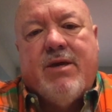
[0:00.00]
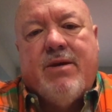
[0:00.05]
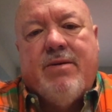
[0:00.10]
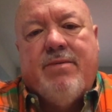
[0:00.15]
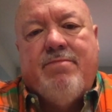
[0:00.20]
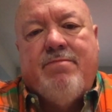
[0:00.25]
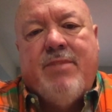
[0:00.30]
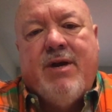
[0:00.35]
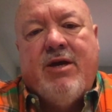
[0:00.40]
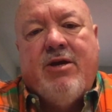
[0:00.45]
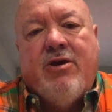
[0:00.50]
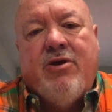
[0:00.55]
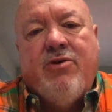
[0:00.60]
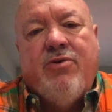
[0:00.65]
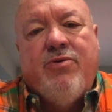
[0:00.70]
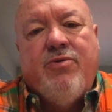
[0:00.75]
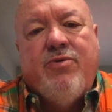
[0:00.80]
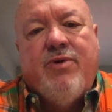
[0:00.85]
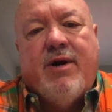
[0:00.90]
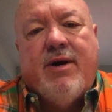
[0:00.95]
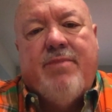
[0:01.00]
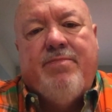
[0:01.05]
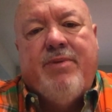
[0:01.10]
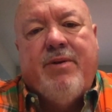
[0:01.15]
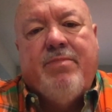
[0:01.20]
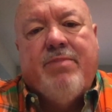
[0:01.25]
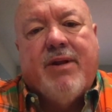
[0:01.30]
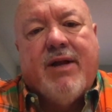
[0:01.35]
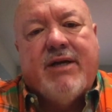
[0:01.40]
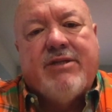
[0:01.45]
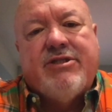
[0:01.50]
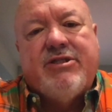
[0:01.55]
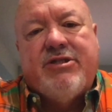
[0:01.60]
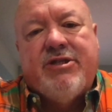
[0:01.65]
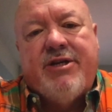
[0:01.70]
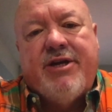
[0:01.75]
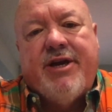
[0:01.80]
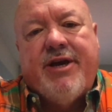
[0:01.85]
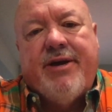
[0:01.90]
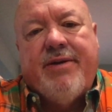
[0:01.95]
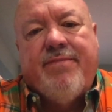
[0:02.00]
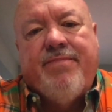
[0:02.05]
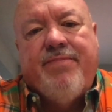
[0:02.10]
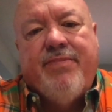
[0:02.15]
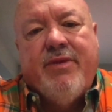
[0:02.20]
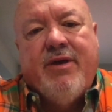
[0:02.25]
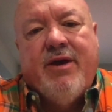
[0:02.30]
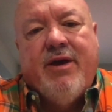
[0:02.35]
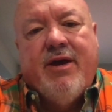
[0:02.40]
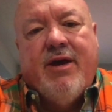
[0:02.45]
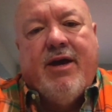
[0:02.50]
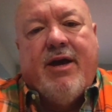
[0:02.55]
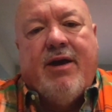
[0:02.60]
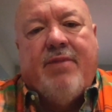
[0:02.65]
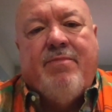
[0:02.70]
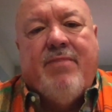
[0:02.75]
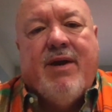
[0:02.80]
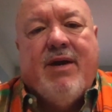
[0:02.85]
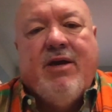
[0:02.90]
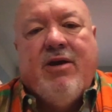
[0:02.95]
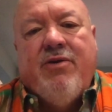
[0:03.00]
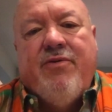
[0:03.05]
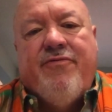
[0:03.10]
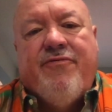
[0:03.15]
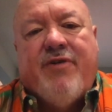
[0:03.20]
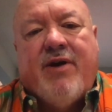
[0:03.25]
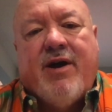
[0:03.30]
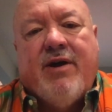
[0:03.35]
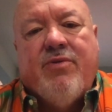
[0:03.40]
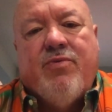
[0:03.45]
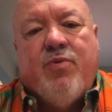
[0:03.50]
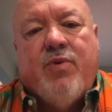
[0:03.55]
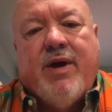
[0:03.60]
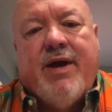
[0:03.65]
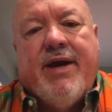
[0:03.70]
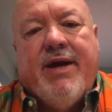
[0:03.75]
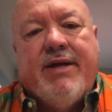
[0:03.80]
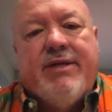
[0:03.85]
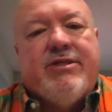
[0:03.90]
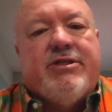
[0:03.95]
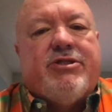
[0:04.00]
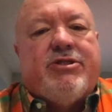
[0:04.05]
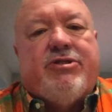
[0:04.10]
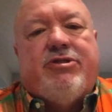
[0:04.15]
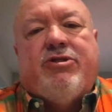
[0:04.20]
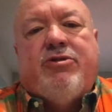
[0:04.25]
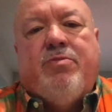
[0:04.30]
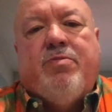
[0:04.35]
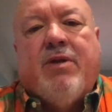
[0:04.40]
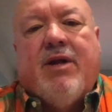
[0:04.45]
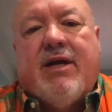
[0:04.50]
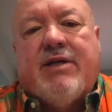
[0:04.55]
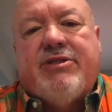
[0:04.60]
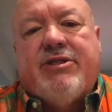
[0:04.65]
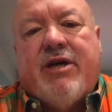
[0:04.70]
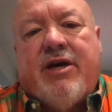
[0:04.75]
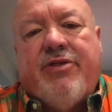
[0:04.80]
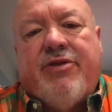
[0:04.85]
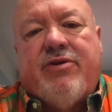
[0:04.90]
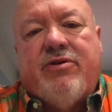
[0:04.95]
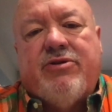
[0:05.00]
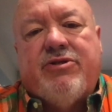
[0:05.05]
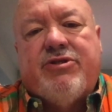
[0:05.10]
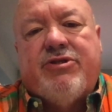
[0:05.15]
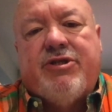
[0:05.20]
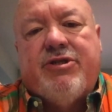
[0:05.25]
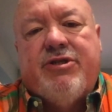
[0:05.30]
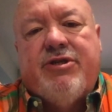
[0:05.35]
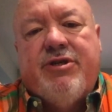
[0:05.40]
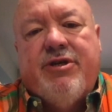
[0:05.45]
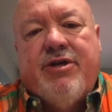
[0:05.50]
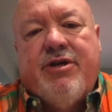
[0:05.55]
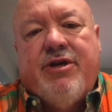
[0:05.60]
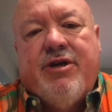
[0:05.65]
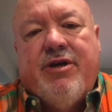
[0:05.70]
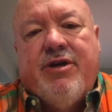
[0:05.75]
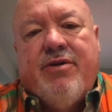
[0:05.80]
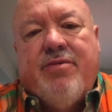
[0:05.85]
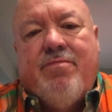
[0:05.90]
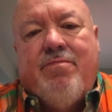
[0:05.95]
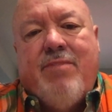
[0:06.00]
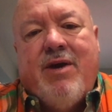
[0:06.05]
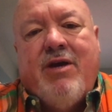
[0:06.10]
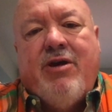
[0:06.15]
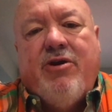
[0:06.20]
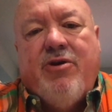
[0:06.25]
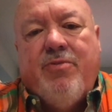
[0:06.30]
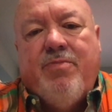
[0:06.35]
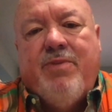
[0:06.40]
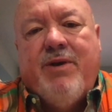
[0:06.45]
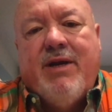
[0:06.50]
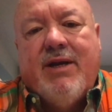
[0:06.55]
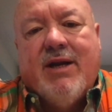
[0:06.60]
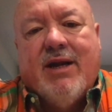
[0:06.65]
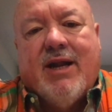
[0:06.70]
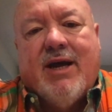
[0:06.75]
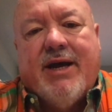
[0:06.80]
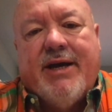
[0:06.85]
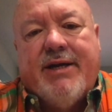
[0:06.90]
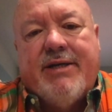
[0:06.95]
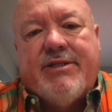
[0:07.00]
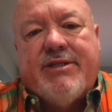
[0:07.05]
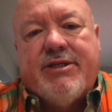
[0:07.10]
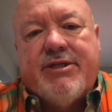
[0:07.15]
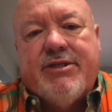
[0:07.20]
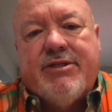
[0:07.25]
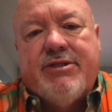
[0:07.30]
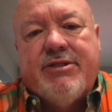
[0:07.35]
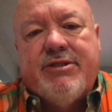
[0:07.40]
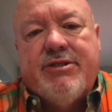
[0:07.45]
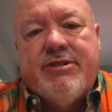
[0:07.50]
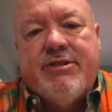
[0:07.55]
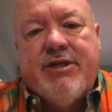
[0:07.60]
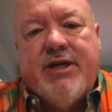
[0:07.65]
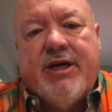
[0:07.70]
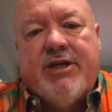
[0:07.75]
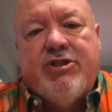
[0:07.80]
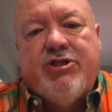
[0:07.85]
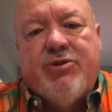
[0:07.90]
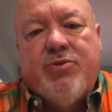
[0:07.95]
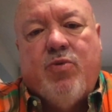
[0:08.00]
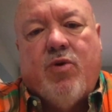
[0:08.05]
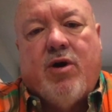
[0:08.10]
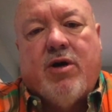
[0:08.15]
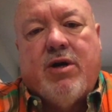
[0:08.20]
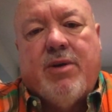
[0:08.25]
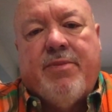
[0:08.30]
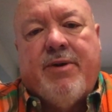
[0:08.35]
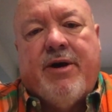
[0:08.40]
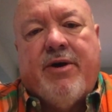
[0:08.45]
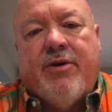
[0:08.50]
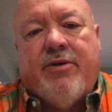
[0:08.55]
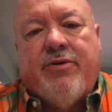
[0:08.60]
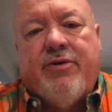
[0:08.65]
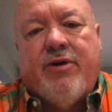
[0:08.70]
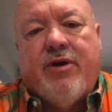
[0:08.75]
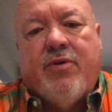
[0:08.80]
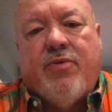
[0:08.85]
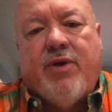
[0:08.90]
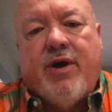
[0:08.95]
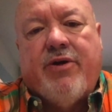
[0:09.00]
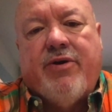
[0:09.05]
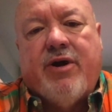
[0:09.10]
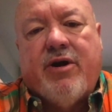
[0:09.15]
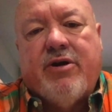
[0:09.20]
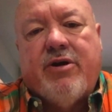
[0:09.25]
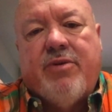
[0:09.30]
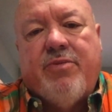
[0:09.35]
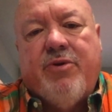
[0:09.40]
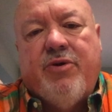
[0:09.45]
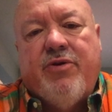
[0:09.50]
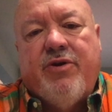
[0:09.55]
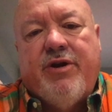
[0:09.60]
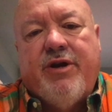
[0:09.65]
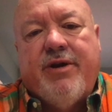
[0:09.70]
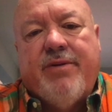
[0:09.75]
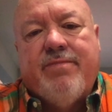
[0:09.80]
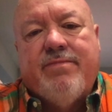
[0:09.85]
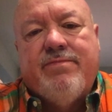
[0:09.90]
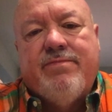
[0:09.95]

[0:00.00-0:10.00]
May you be blessed today. And may you find ways to bless others. May you be light as you walk about around our community.